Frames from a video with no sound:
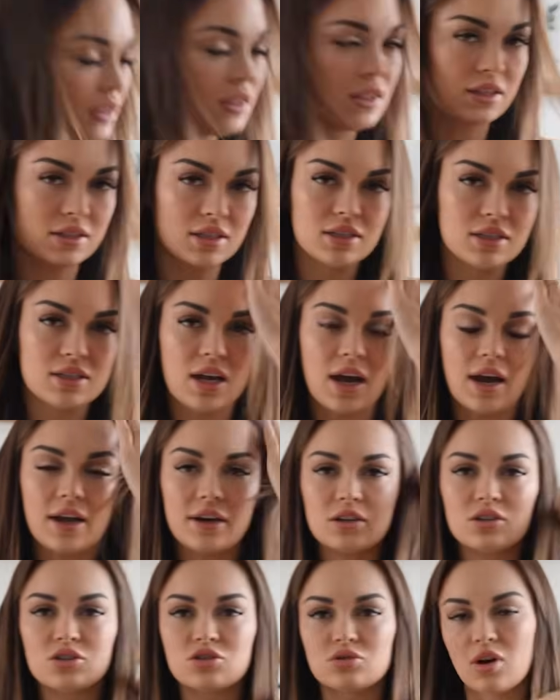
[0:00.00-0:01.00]
This
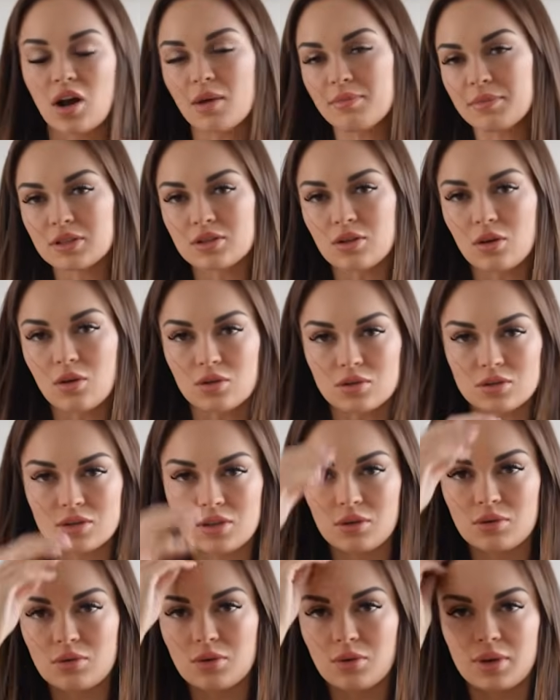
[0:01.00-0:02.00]
entire drop is
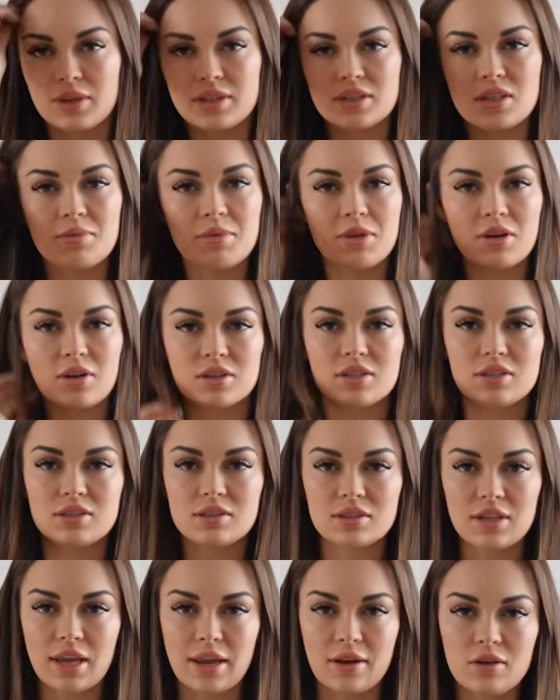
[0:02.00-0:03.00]
also going to be on
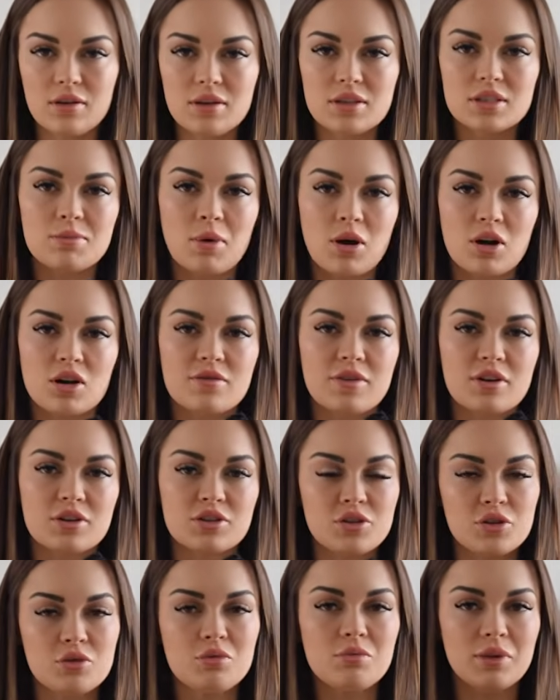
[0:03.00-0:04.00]
sale. It's part of our
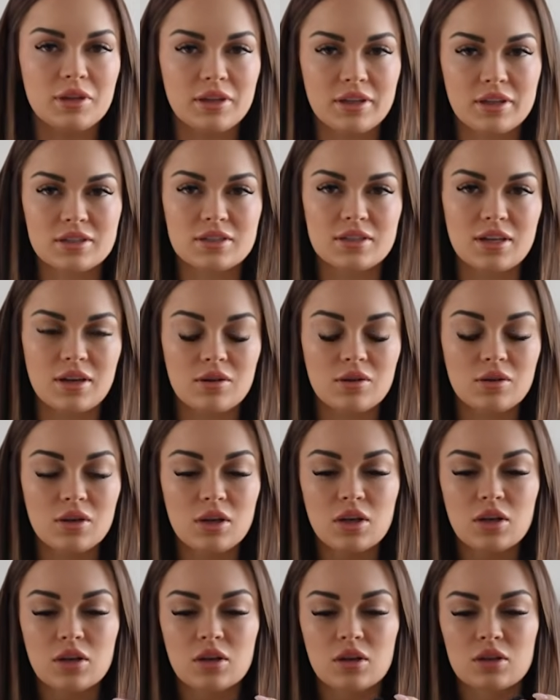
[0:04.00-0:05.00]
2 million sale.
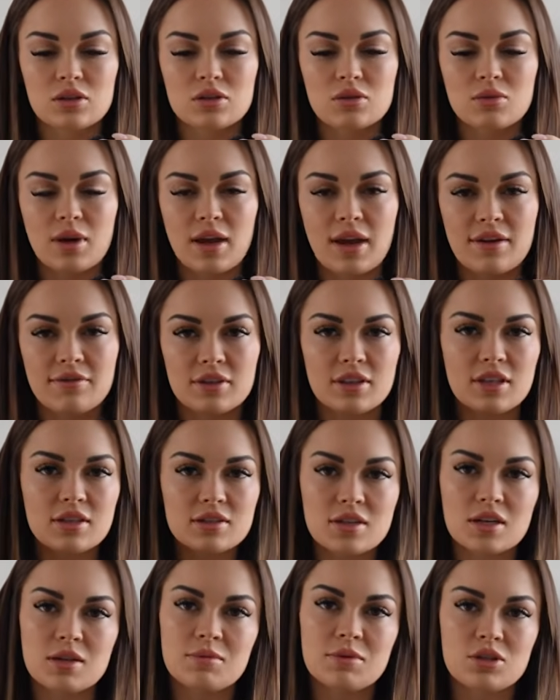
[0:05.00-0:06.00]
So everything's
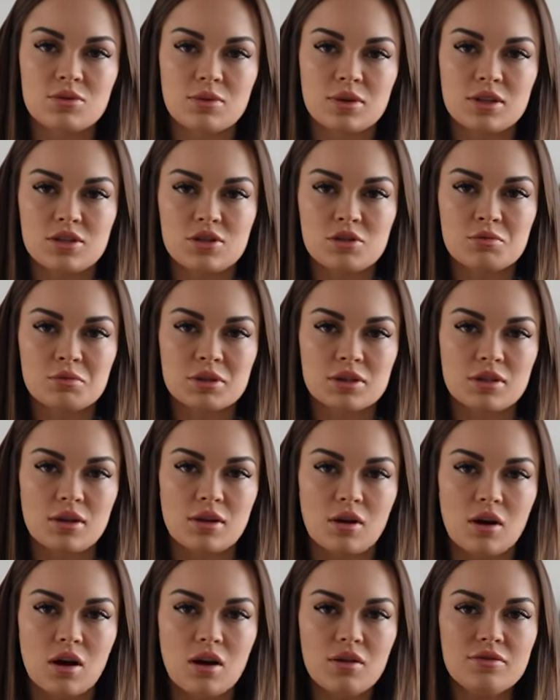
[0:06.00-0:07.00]
going to be 22%
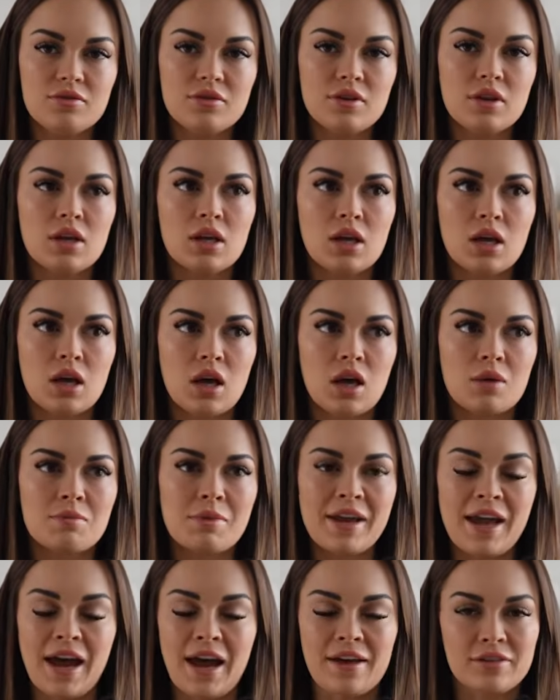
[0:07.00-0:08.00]
off.
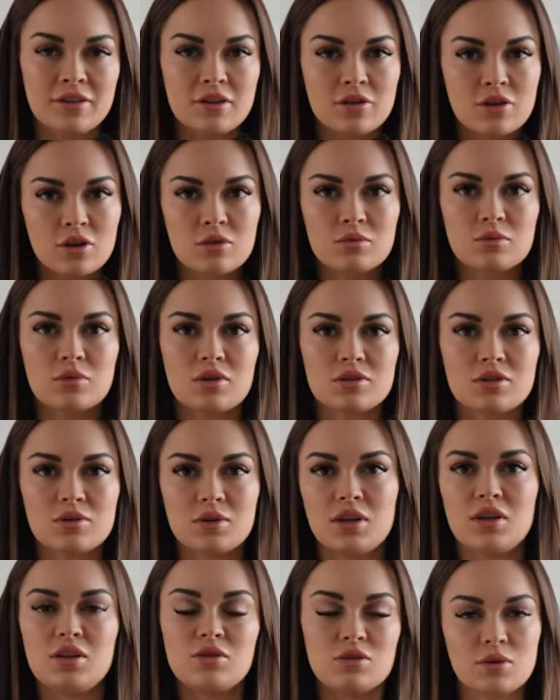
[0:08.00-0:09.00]
My athlete code will also
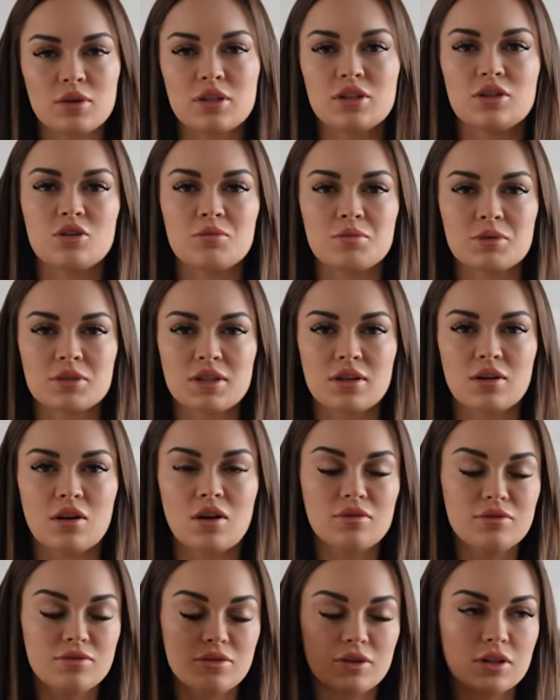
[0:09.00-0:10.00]
get you 22%
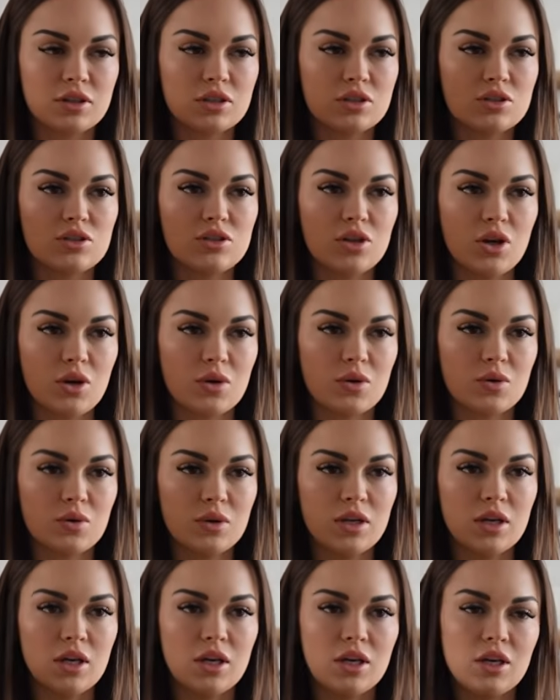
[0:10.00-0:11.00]
off. So
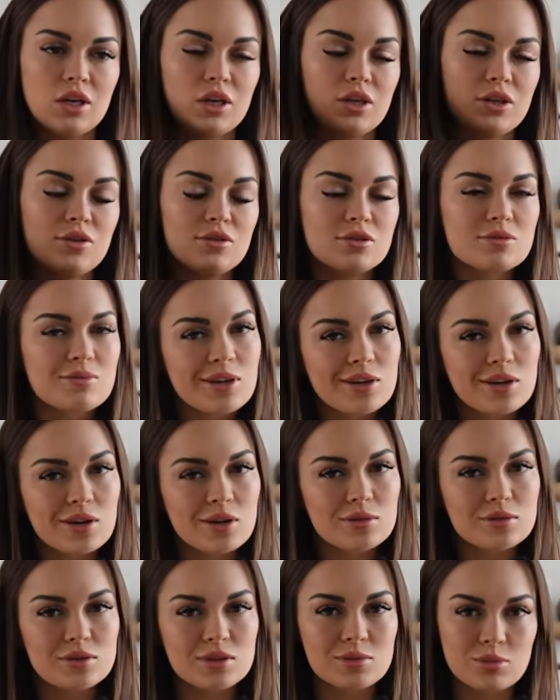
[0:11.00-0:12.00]
use my
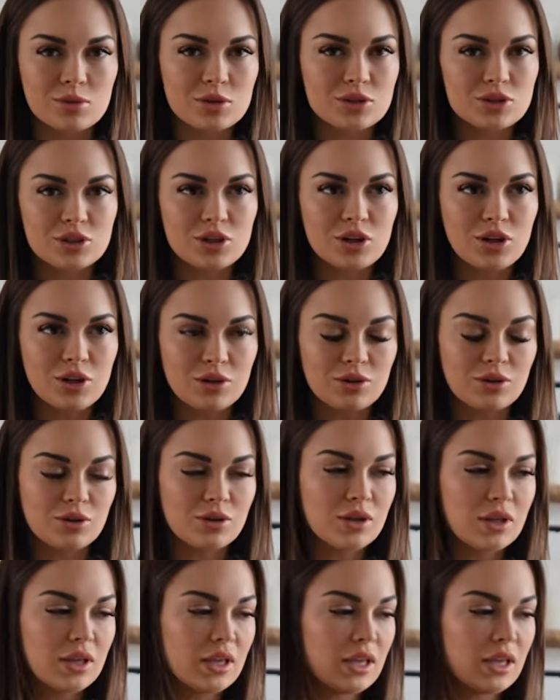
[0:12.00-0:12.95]
code, support your girl.